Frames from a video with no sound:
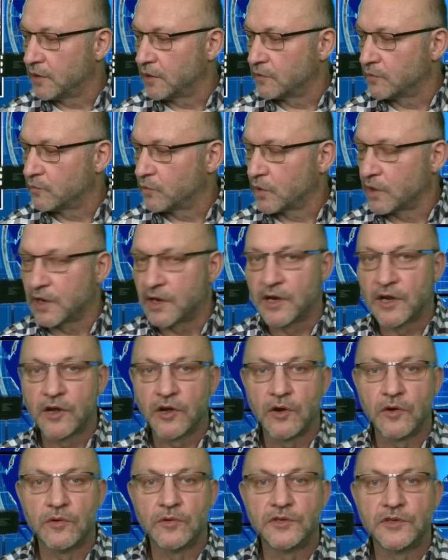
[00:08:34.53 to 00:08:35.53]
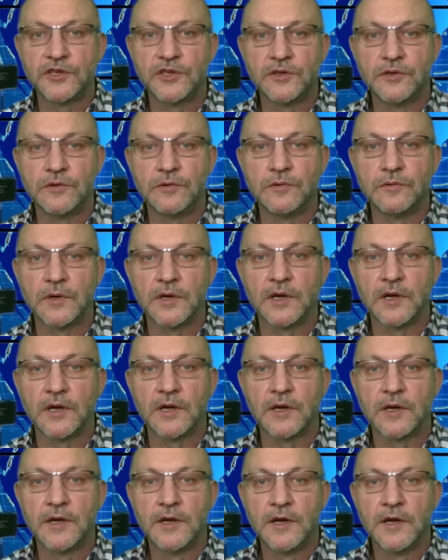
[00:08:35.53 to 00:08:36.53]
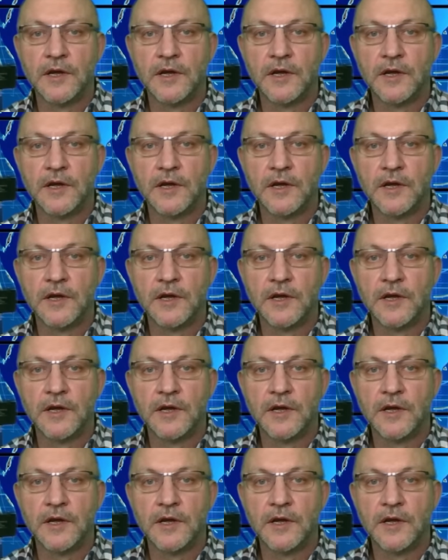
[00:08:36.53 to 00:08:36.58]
and we're going to go to